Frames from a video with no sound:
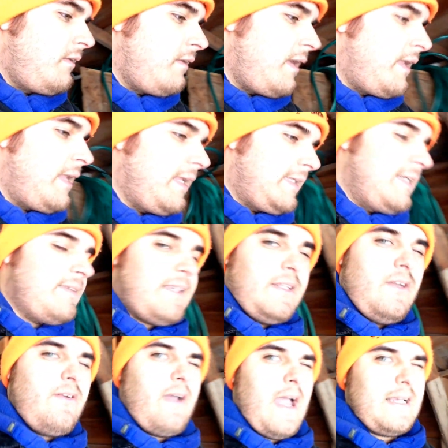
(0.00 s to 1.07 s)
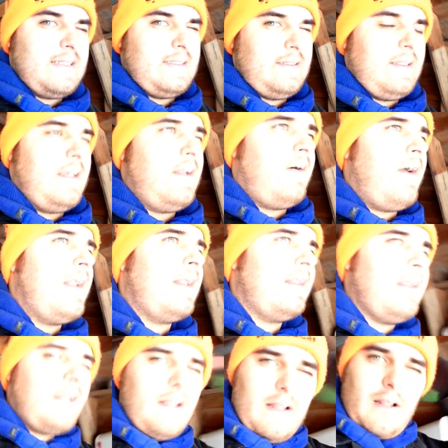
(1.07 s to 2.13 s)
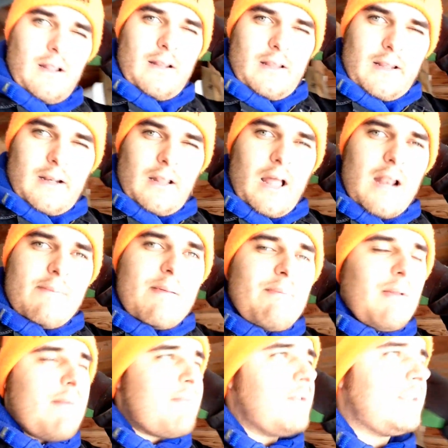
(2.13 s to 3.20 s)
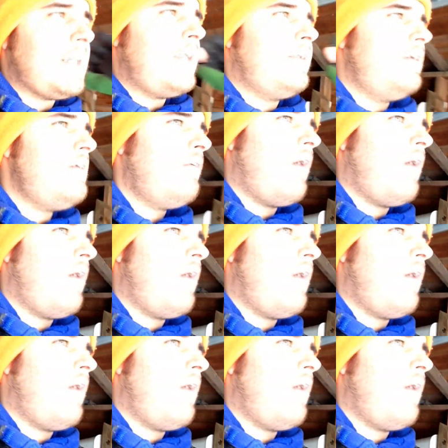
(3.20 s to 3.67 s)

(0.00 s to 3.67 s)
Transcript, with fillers: And it seems like too, as you know, and uh, and a lot of people have been saying too,